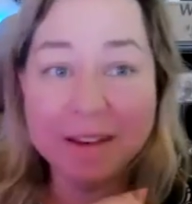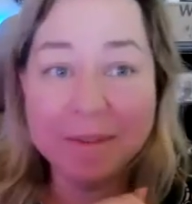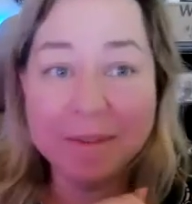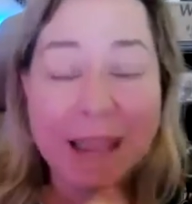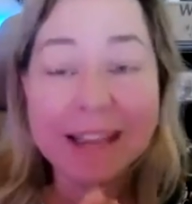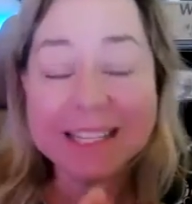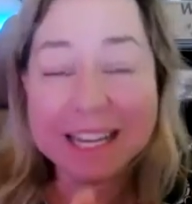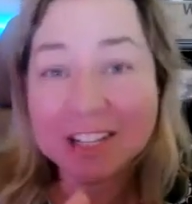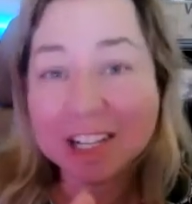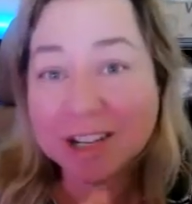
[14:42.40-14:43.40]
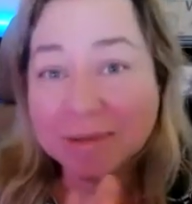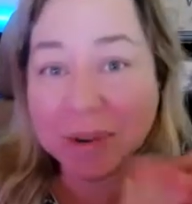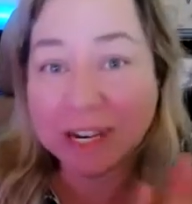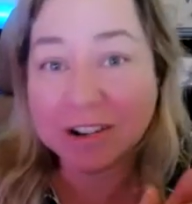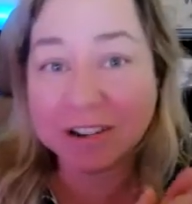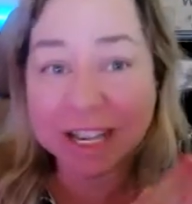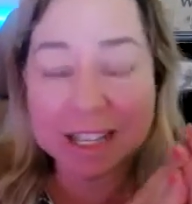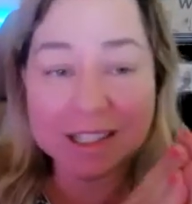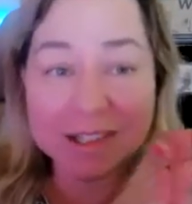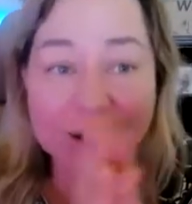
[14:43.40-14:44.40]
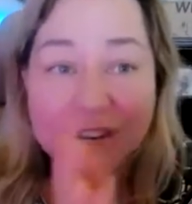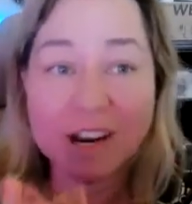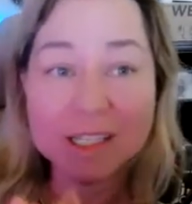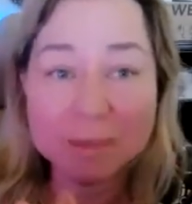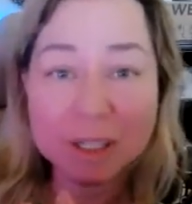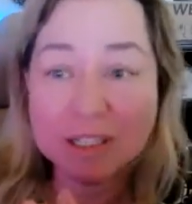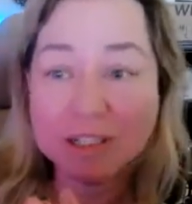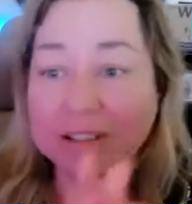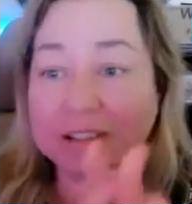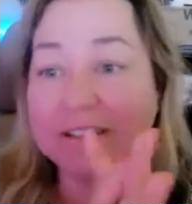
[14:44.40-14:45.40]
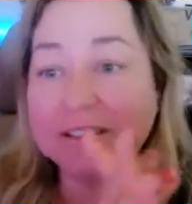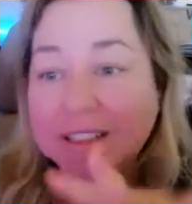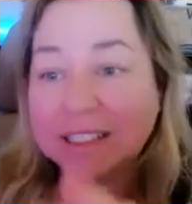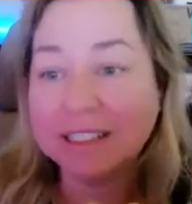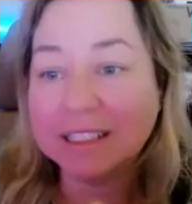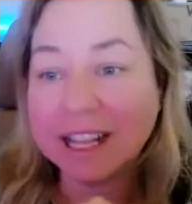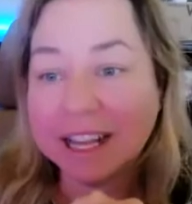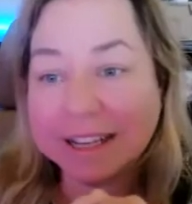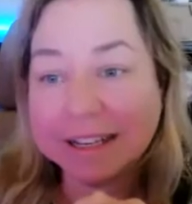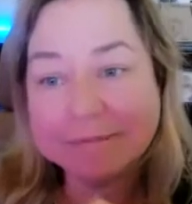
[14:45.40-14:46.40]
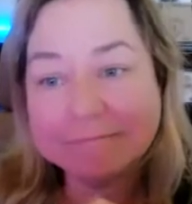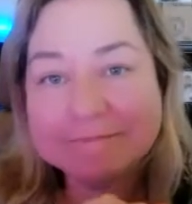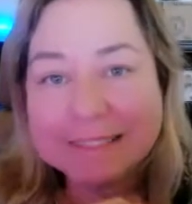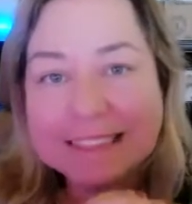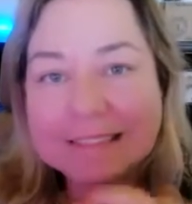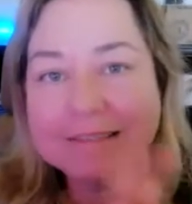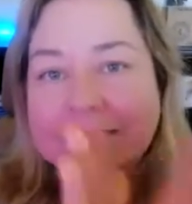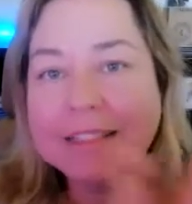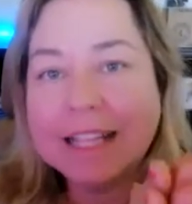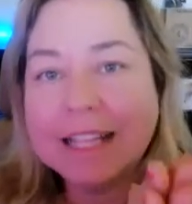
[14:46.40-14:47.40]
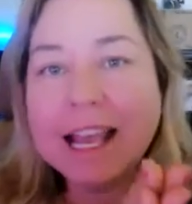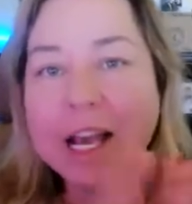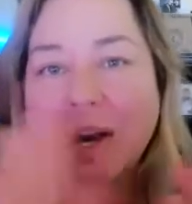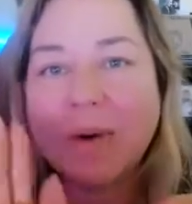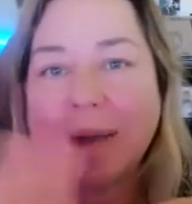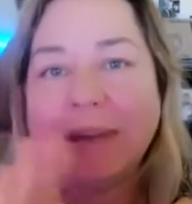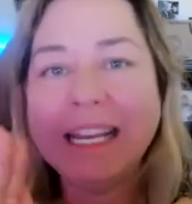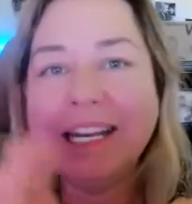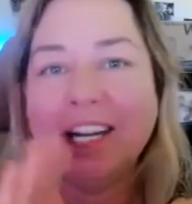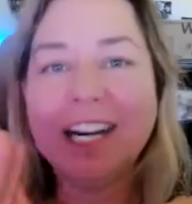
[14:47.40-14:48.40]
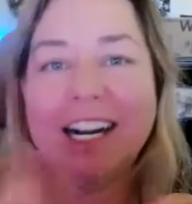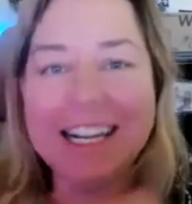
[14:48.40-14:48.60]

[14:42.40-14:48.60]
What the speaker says: Pay attention when your kids or your husband is like, hello, I'm here.